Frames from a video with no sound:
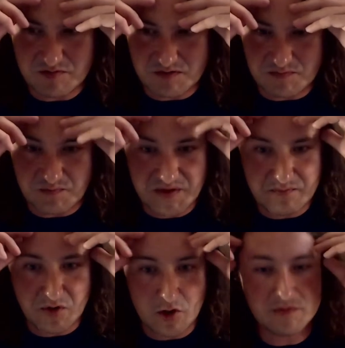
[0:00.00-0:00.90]
it? The big
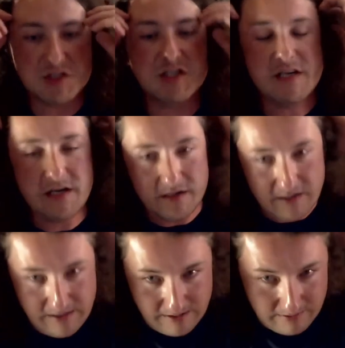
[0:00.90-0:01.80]
ball machine,
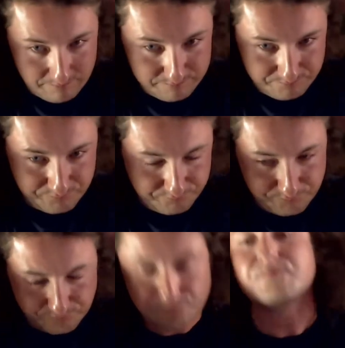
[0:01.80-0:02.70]
and
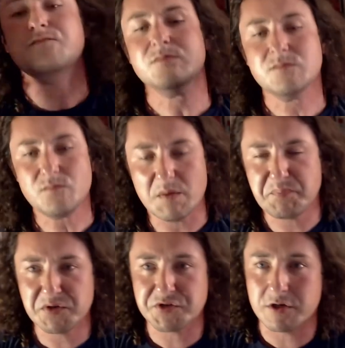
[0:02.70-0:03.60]

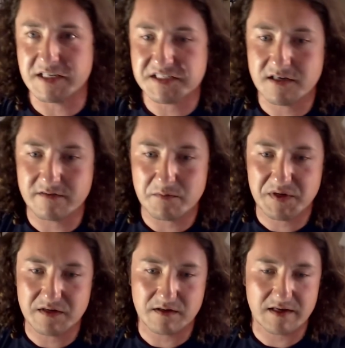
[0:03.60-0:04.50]
built all that stuff. I
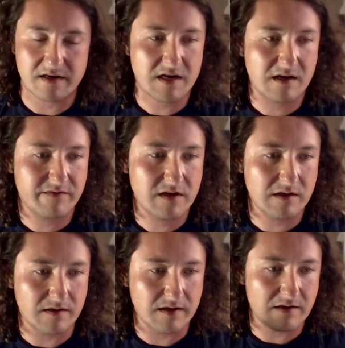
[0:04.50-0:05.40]

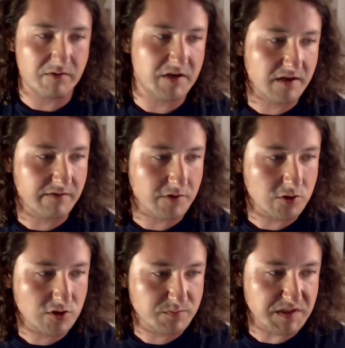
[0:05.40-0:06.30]
would get it for
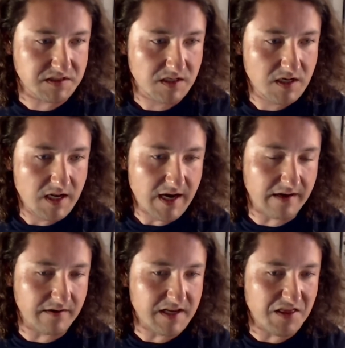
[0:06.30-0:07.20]
Christmas,
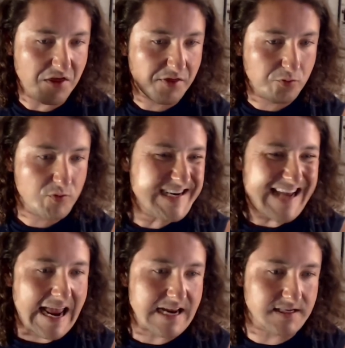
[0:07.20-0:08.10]
and in 3
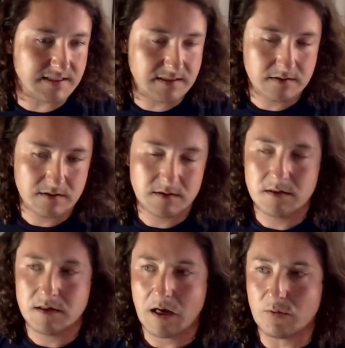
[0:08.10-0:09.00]
days,
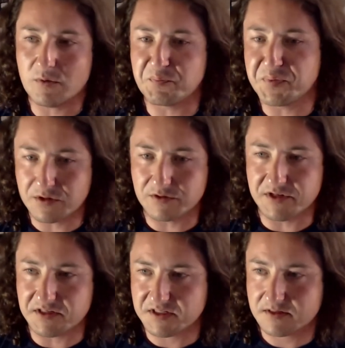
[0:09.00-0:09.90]
I would build
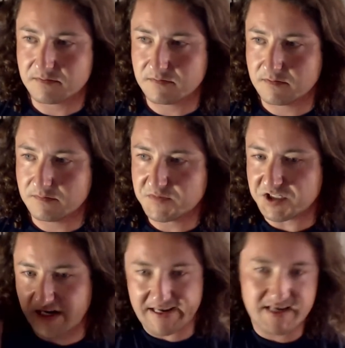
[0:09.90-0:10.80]
this
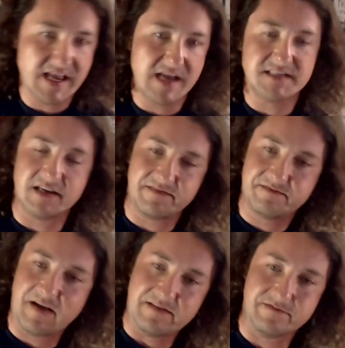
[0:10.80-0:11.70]
gigantic
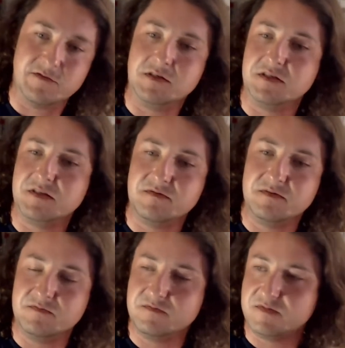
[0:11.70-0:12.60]
5-foot
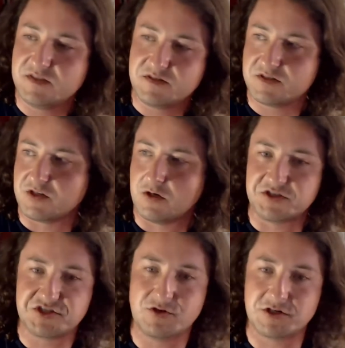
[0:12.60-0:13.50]
tall
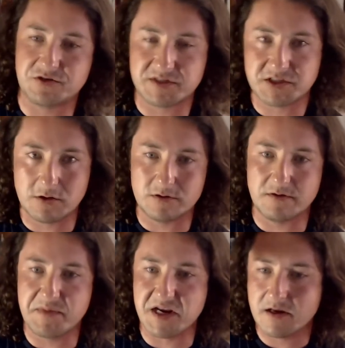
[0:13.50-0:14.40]
structure. It was taller than
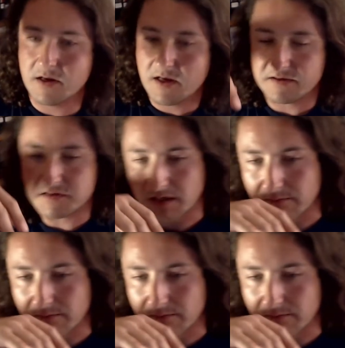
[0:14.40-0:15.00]
me at the time.